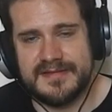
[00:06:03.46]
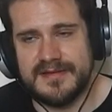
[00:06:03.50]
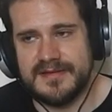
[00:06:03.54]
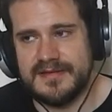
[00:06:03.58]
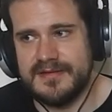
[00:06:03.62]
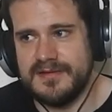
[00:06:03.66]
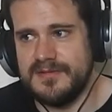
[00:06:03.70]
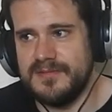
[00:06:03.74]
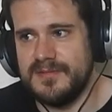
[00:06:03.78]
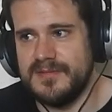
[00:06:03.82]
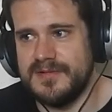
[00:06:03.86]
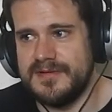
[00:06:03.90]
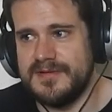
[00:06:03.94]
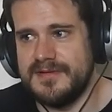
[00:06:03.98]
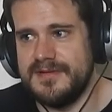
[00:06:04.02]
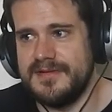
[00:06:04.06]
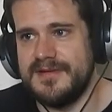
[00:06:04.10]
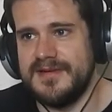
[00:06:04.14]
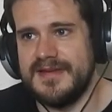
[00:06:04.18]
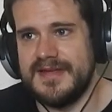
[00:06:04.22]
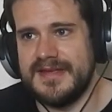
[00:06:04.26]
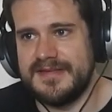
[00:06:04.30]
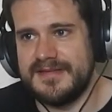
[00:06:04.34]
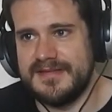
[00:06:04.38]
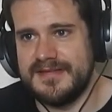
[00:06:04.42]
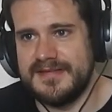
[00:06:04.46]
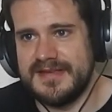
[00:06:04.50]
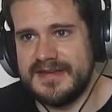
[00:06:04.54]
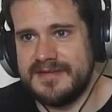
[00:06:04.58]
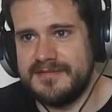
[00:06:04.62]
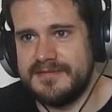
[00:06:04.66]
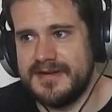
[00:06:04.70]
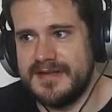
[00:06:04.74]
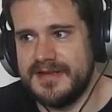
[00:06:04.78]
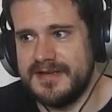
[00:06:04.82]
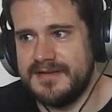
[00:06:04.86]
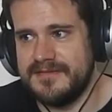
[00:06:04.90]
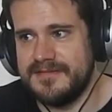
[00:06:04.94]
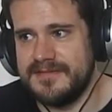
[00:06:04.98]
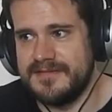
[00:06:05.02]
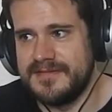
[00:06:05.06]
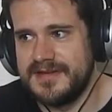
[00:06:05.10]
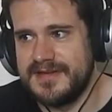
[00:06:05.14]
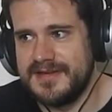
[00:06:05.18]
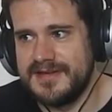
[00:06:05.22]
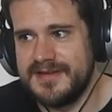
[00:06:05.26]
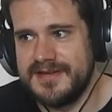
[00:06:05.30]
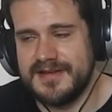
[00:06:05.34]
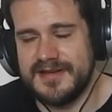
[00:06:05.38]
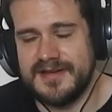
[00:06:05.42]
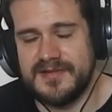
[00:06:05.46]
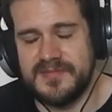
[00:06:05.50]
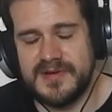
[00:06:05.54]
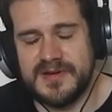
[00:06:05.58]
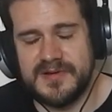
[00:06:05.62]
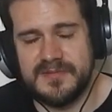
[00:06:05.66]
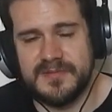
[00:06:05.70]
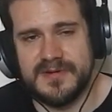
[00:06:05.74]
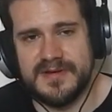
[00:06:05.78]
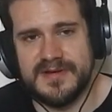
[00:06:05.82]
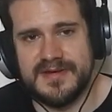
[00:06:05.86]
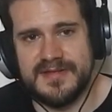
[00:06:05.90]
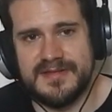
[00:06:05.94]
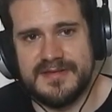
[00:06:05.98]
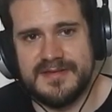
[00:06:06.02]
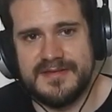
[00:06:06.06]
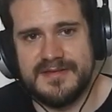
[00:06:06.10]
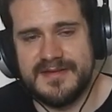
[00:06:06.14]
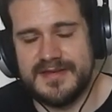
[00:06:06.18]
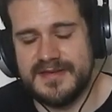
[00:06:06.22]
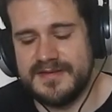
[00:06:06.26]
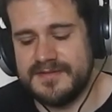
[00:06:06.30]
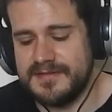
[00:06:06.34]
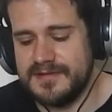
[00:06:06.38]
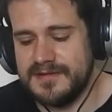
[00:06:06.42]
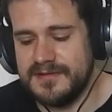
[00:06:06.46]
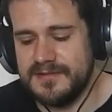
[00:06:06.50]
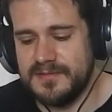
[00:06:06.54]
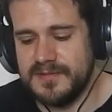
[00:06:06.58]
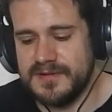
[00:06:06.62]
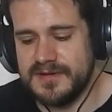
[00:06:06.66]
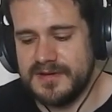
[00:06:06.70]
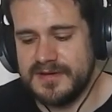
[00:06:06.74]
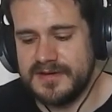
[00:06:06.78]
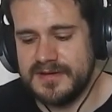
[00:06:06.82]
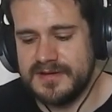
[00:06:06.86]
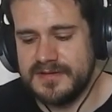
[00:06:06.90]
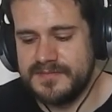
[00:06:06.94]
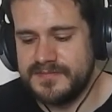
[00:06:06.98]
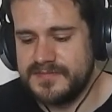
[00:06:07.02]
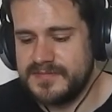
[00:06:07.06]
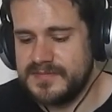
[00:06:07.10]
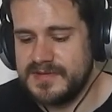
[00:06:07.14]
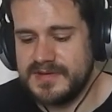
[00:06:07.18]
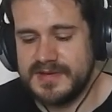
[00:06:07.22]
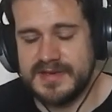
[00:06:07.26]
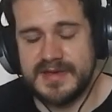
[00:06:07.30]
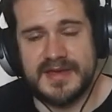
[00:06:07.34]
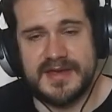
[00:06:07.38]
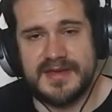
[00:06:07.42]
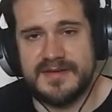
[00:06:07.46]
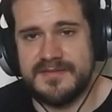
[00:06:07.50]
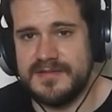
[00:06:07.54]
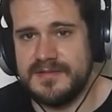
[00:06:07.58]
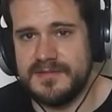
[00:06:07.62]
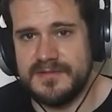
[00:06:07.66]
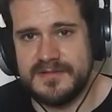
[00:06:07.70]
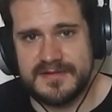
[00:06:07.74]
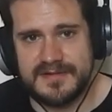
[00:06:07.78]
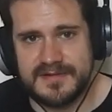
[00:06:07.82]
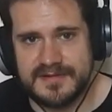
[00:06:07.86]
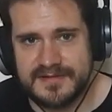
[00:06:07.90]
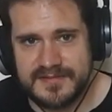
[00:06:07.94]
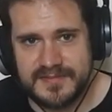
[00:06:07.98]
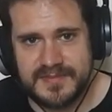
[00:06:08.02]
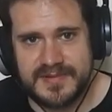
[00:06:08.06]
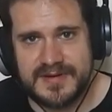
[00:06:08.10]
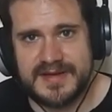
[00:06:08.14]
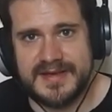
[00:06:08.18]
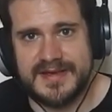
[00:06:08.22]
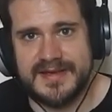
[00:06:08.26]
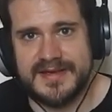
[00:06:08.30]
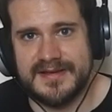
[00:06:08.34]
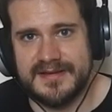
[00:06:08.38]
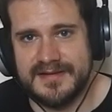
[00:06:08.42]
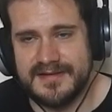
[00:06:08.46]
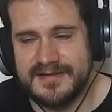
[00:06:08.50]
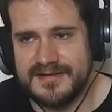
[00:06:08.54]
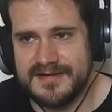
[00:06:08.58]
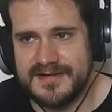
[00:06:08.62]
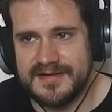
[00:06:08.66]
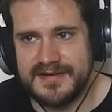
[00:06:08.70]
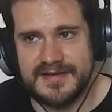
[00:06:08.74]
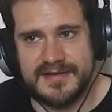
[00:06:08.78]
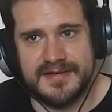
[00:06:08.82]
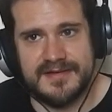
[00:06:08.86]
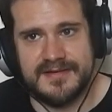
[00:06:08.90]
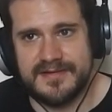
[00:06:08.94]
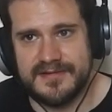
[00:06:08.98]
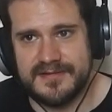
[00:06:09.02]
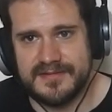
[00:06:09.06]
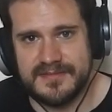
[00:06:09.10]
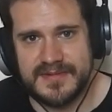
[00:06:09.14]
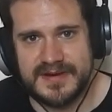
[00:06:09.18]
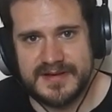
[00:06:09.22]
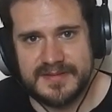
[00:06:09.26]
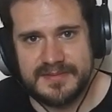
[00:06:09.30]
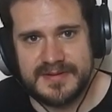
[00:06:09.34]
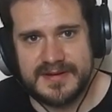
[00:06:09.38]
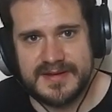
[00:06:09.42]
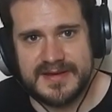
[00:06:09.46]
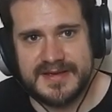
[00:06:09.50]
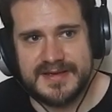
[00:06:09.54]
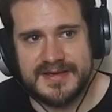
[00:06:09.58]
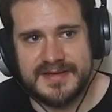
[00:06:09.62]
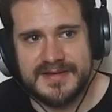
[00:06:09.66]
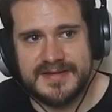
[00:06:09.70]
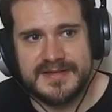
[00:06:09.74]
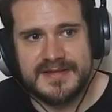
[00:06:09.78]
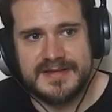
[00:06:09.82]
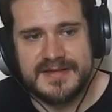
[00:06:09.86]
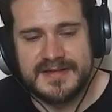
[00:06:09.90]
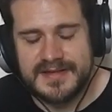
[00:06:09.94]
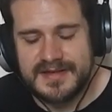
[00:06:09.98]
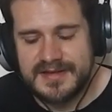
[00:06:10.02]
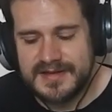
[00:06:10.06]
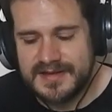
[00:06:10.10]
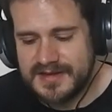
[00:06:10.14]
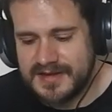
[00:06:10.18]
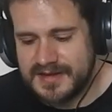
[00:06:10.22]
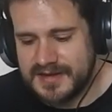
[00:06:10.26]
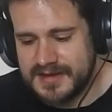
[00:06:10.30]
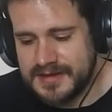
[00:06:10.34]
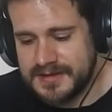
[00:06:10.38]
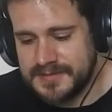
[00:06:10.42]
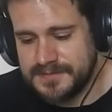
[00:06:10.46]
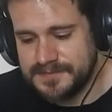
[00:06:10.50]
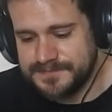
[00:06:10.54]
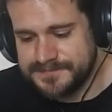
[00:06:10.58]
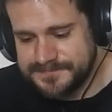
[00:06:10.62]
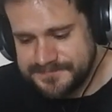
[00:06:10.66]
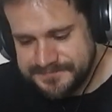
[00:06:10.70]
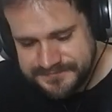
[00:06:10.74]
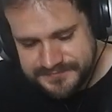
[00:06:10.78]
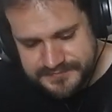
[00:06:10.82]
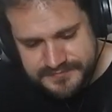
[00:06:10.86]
that you wouldn't necessarily have come up with if you were just playing like you normally play. I